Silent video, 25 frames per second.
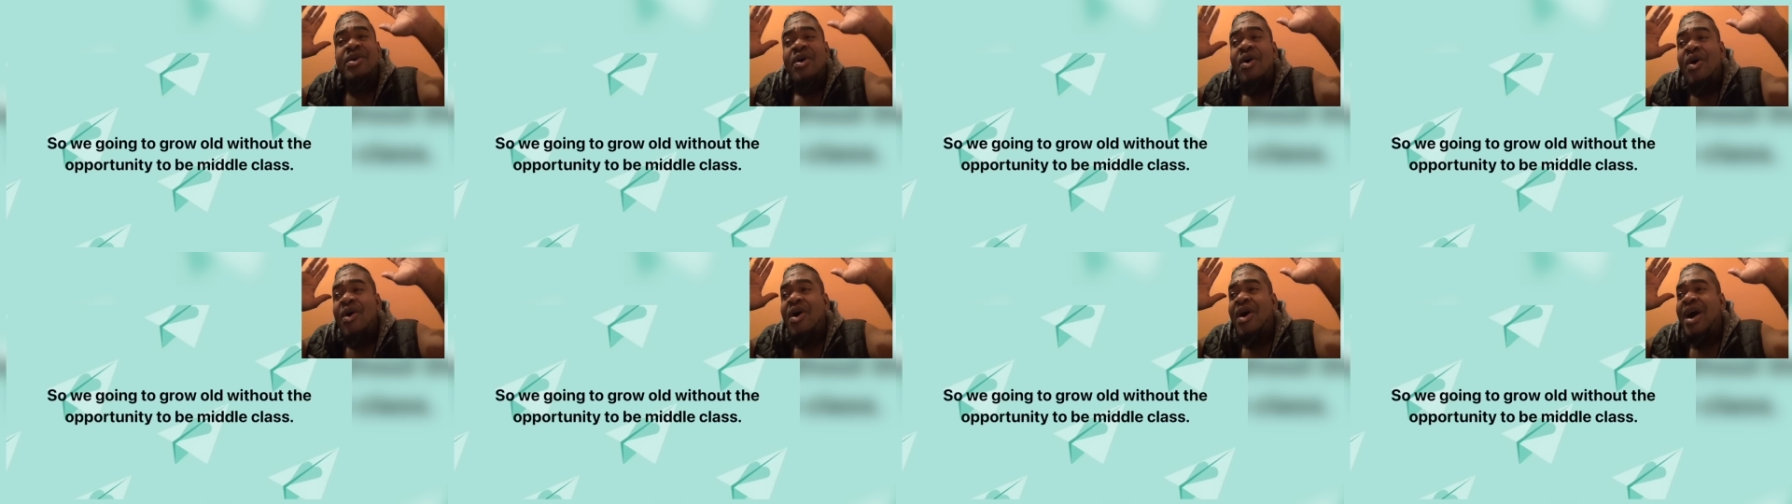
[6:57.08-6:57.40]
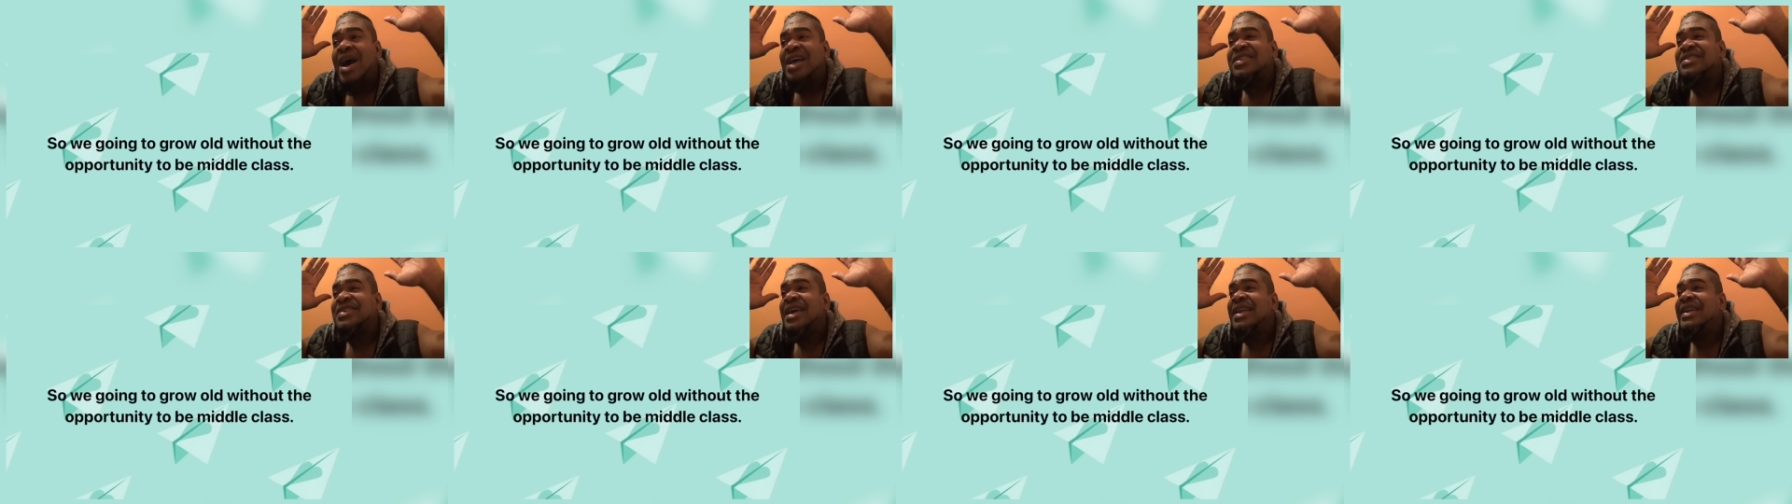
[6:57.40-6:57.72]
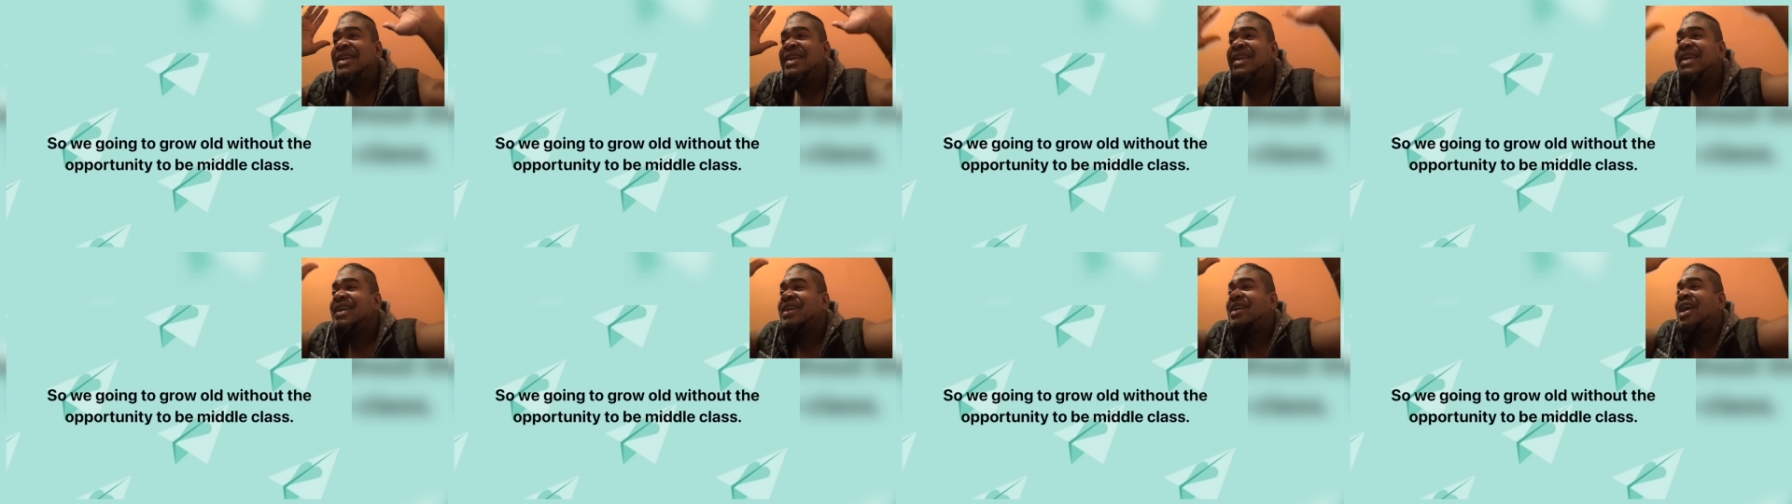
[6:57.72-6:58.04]
oh, as a
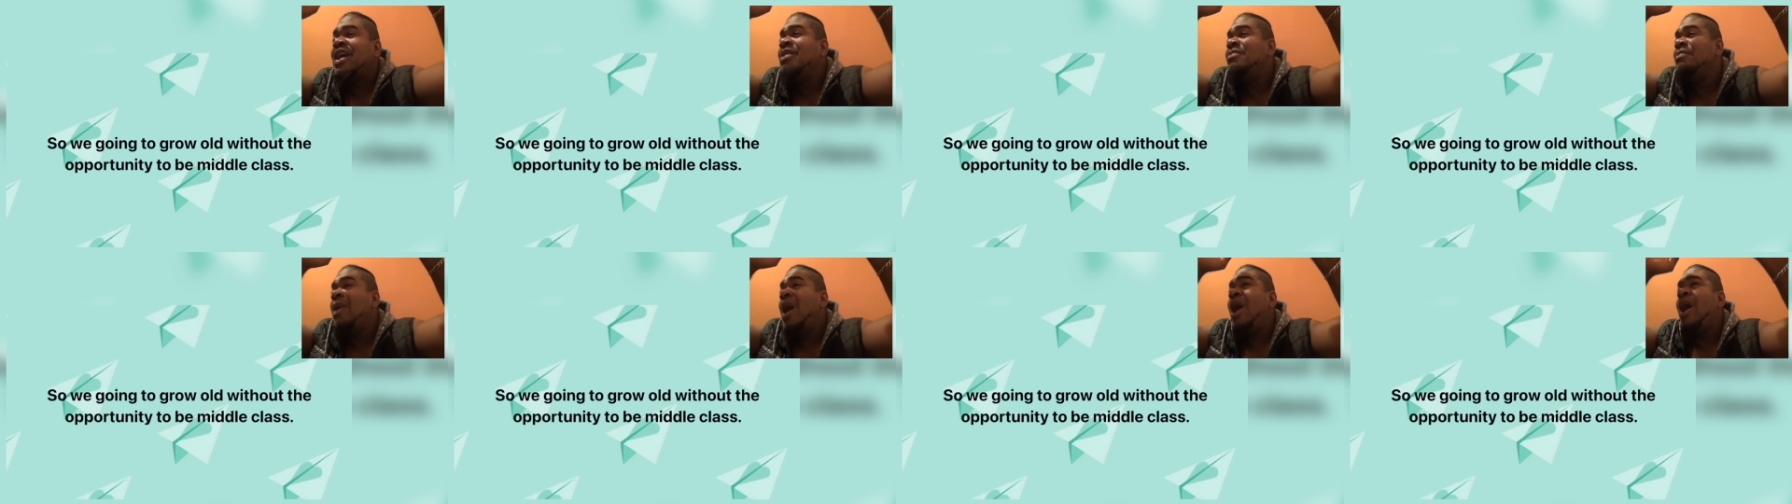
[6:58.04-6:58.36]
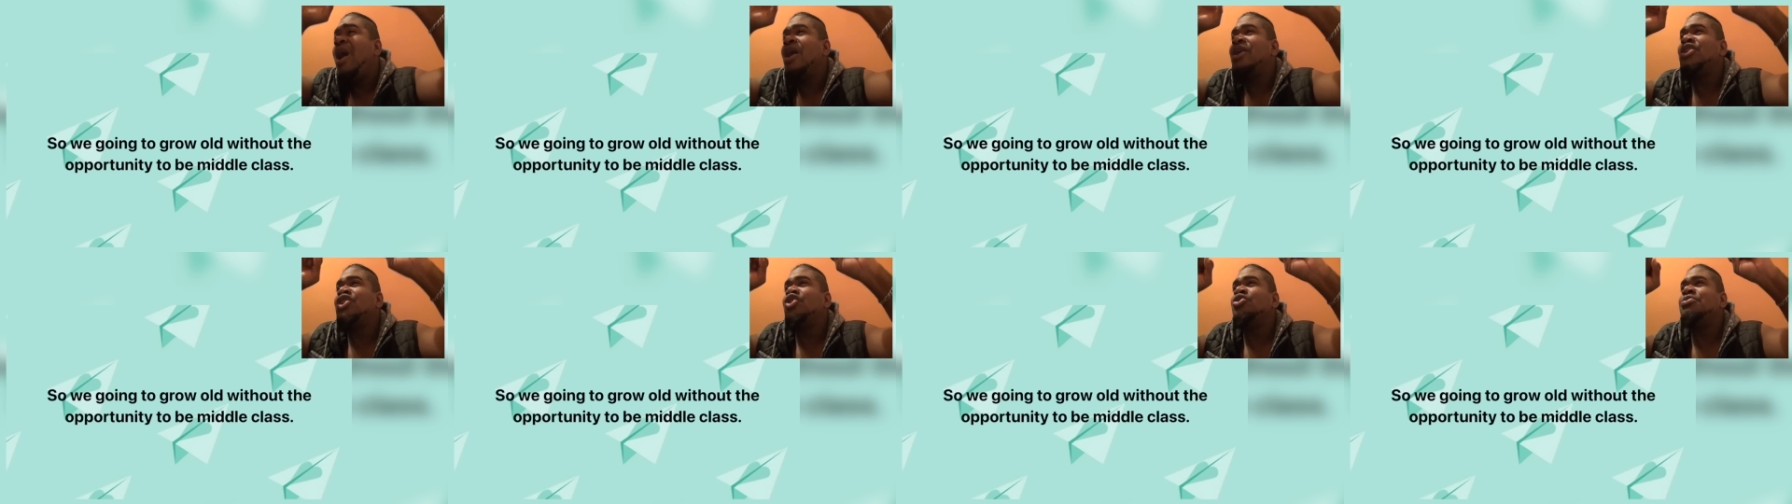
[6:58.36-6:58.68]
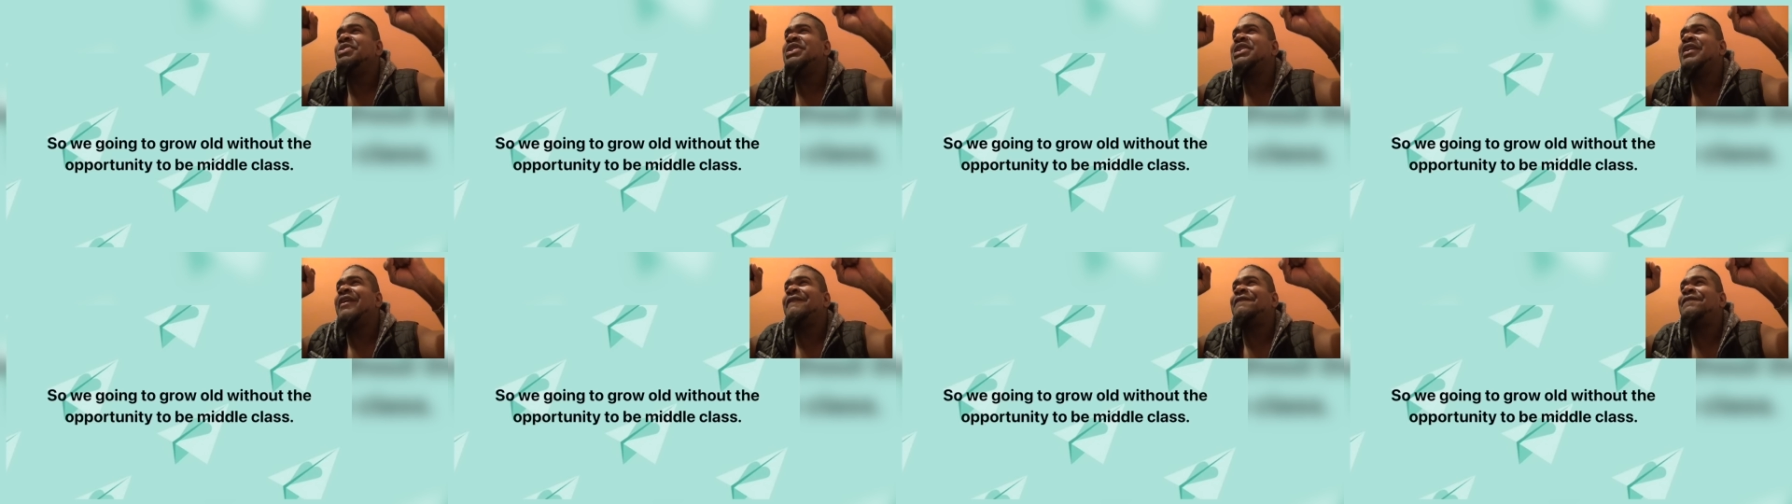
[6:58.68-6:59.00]
little boy, you'll
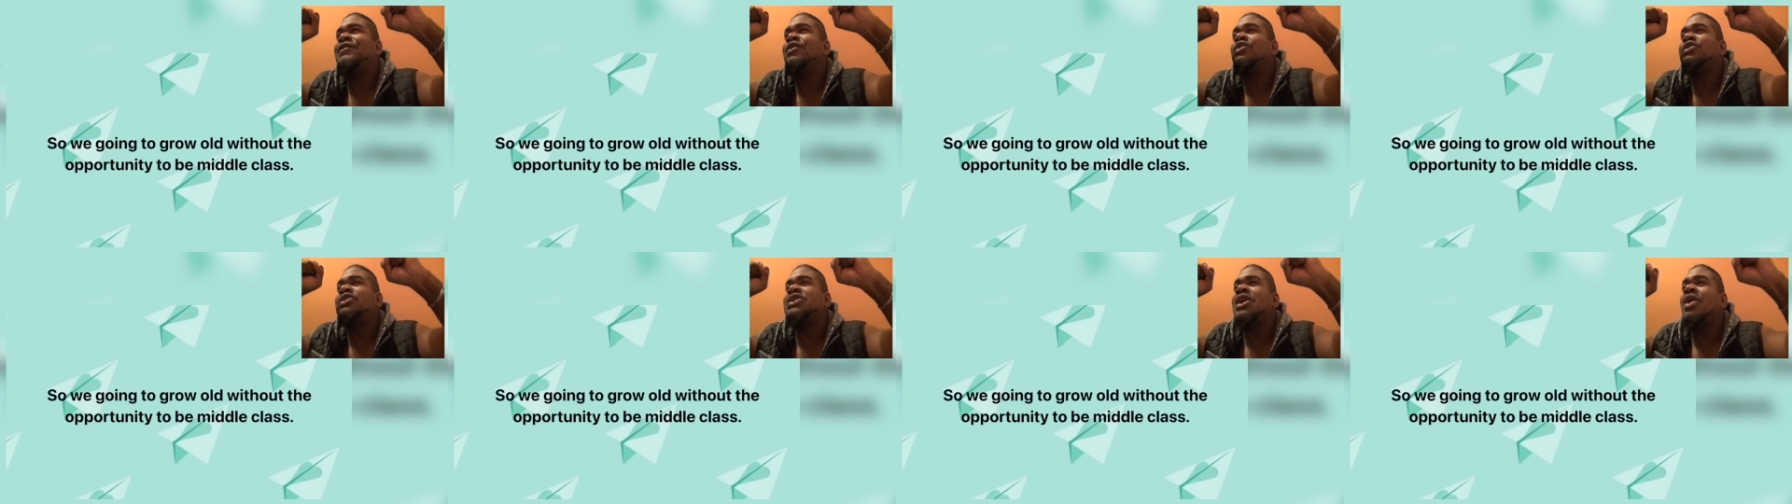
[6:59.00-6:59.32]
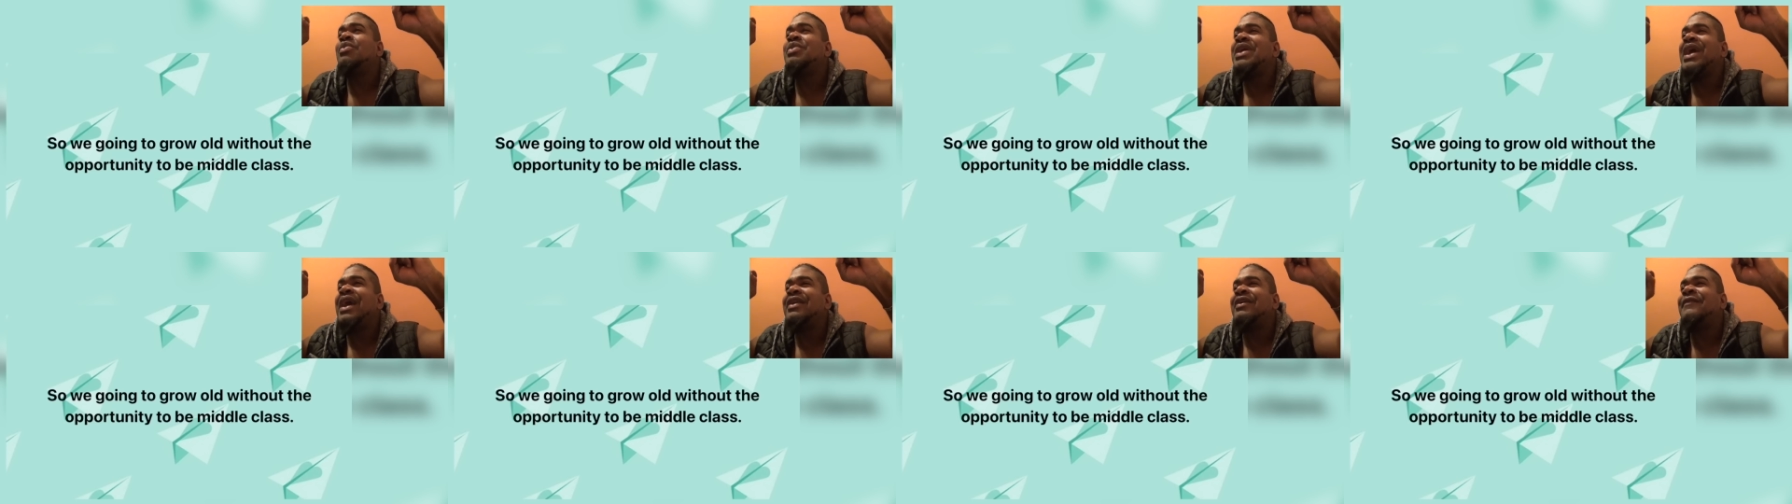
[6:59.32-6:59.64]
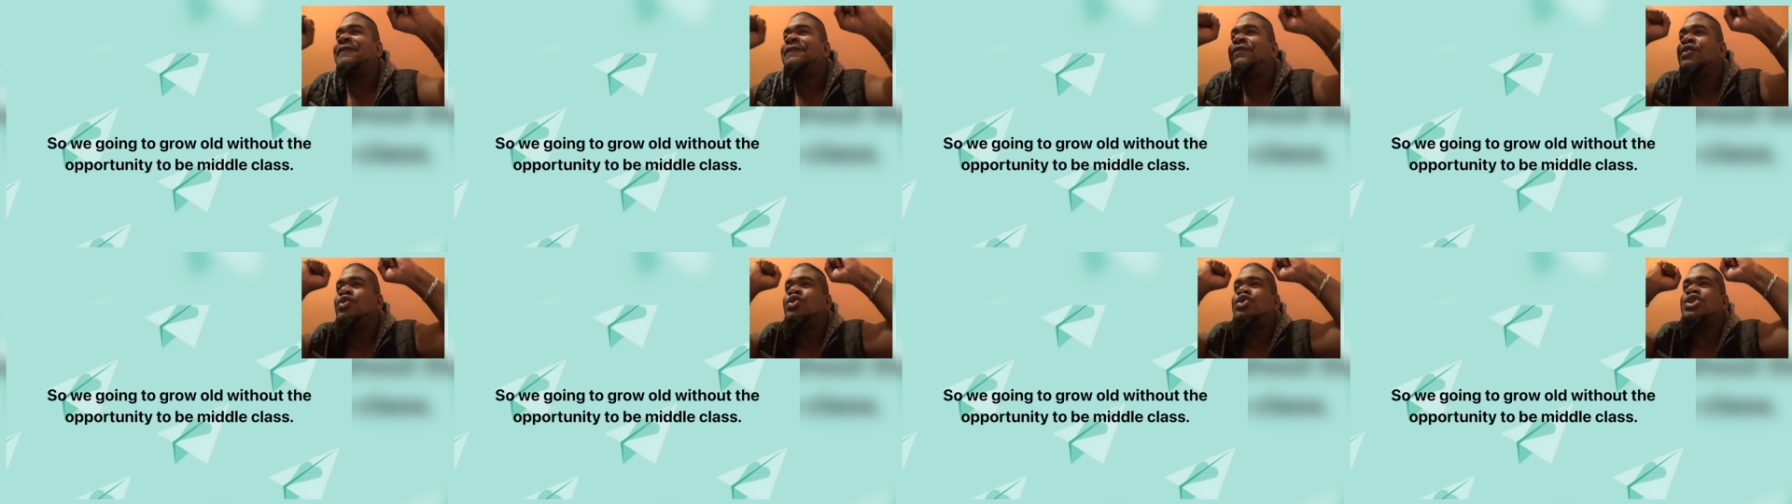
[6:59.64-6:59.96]
be the future. We are the
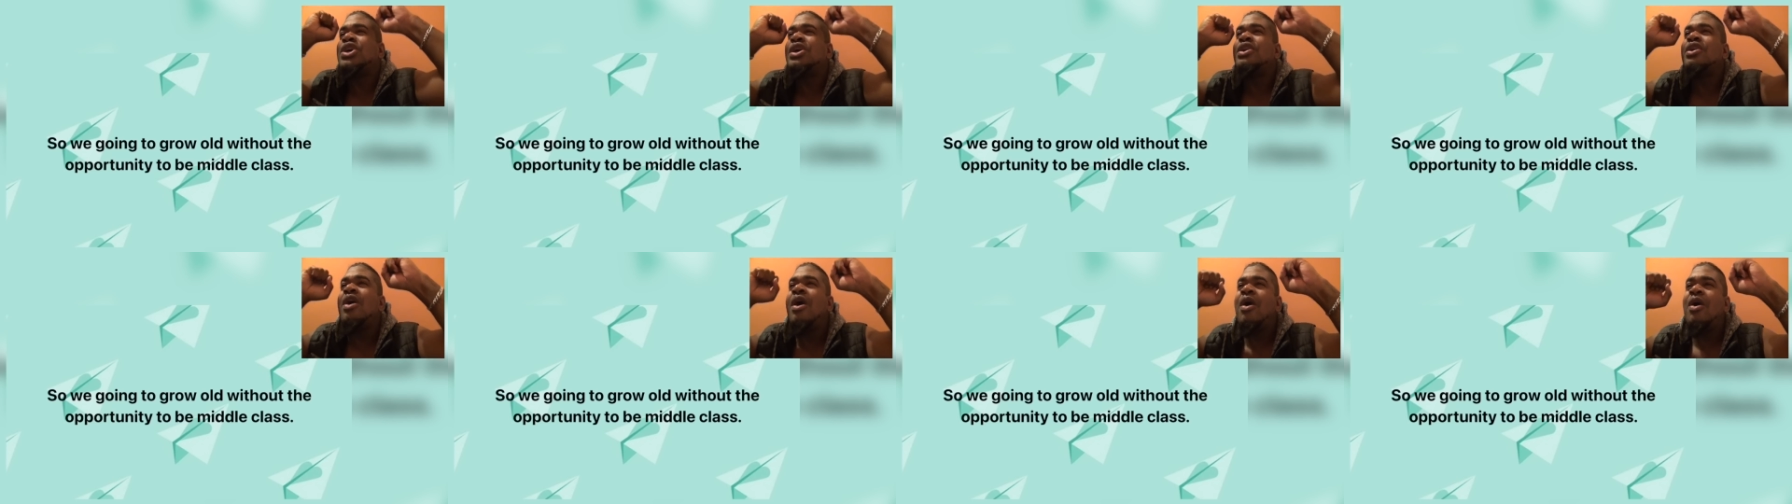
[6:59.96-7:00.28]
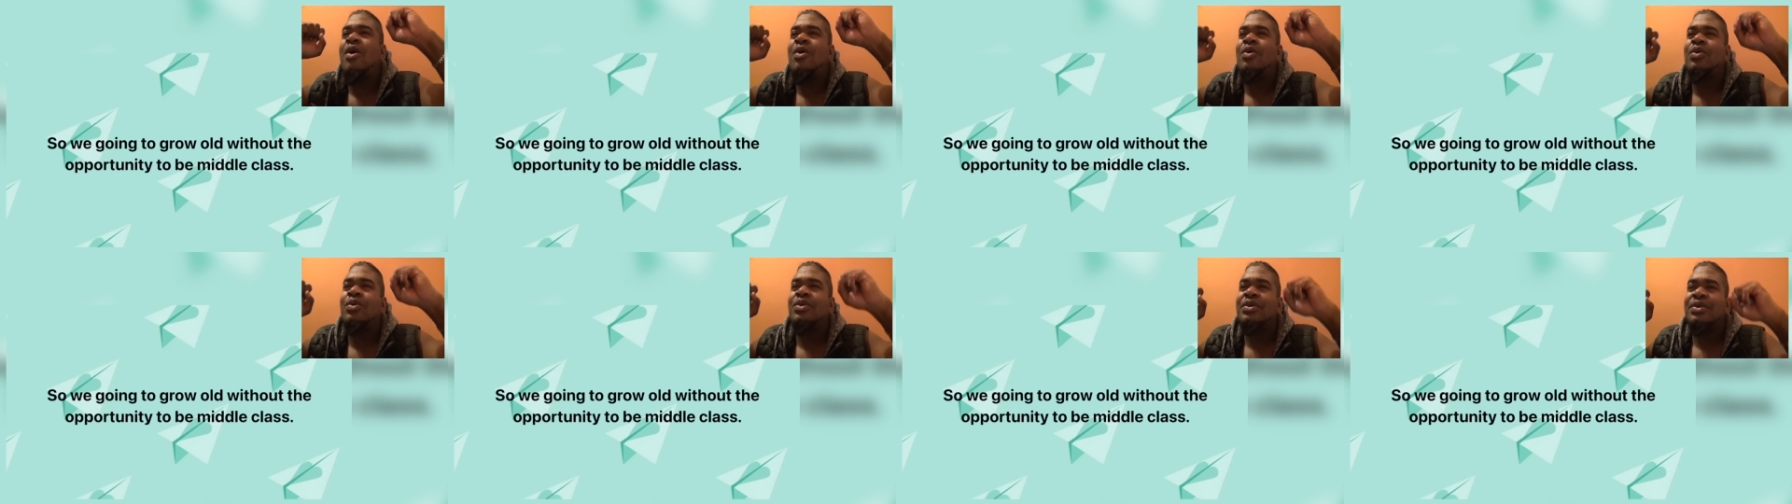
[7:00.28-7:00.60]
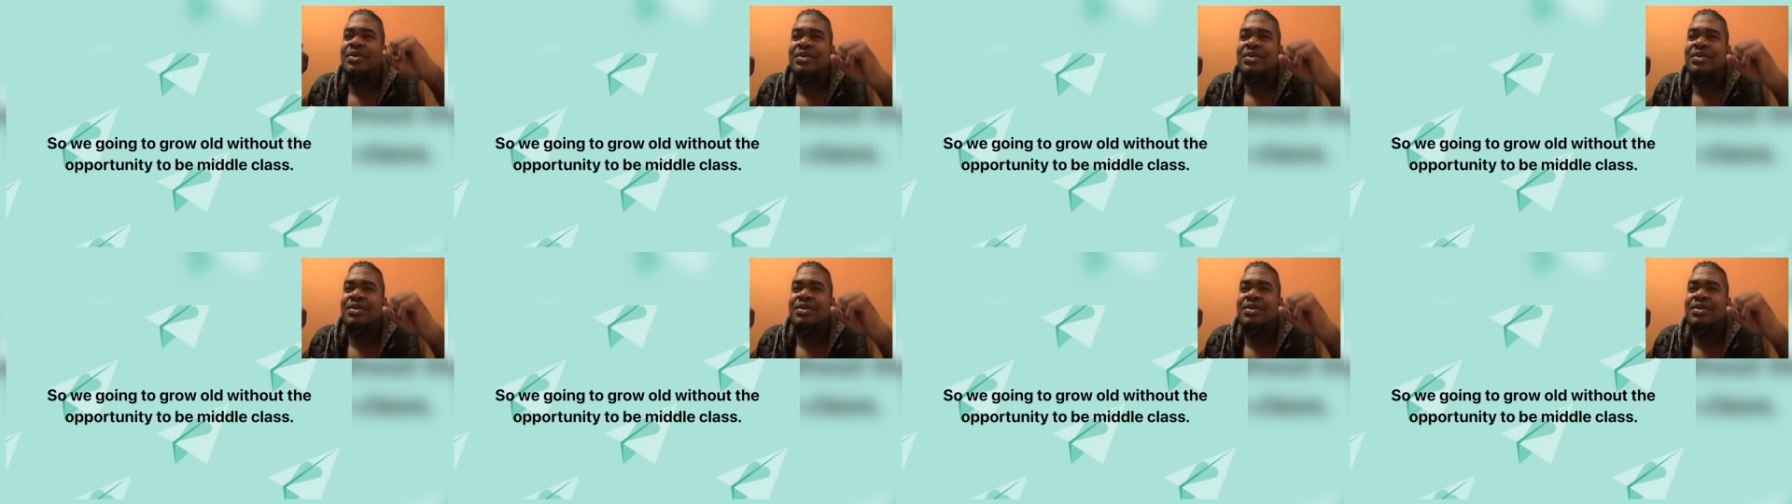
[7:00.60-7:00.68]
future now.